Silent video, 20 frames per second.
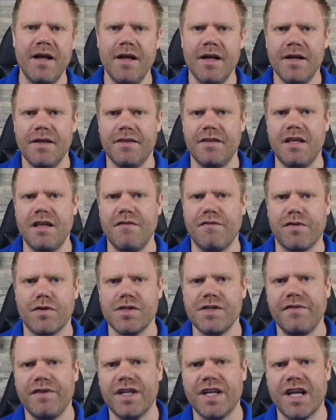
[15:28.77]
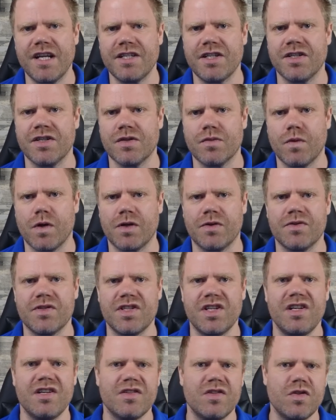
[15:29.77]
The fortifications were
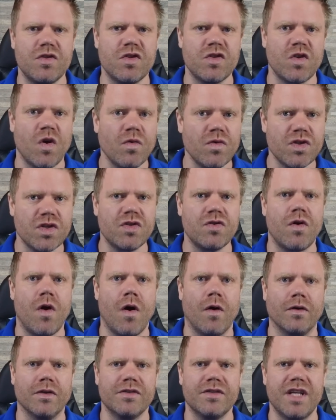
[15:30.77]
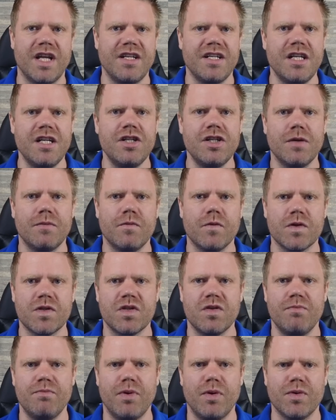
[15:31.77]
considered so strong that Egypt was
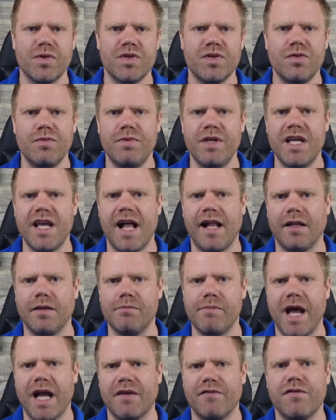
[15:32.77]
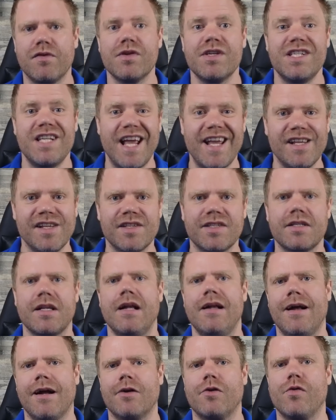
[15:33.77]
supposed to be held back for days,
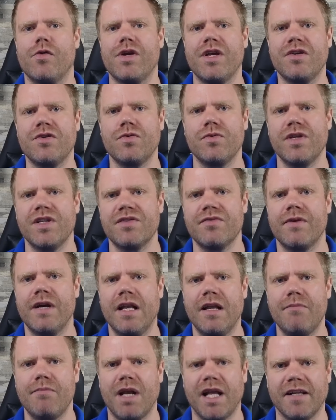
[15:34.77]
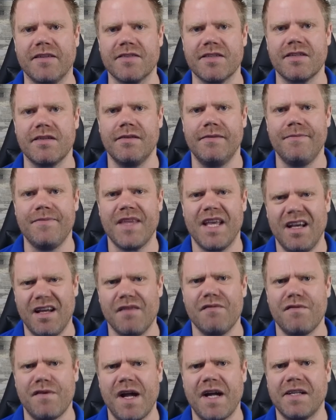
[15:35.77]
according to Israeli plans. In
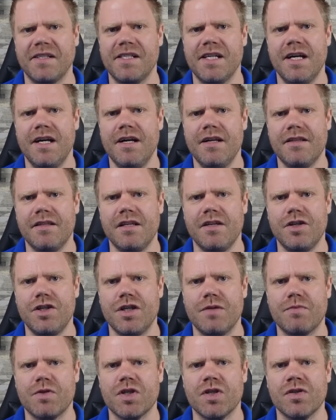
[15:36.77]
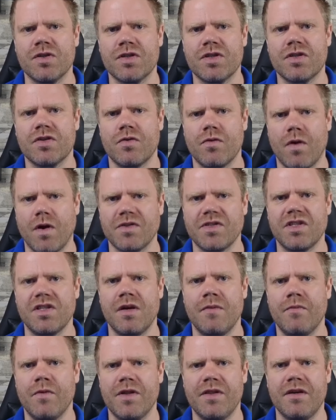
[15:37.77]
fact, the Egyptians crossed
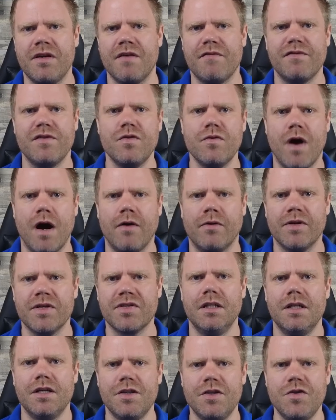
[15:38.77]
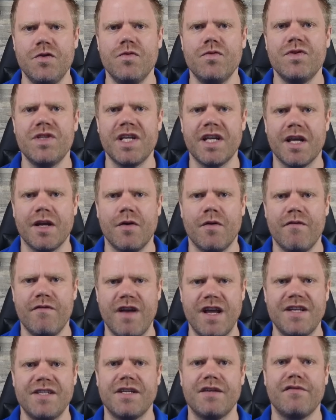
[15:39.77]
them within a few hours using
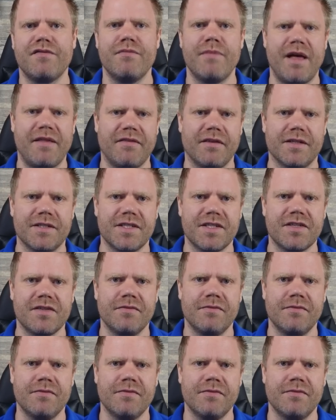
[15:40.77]
innovative methods.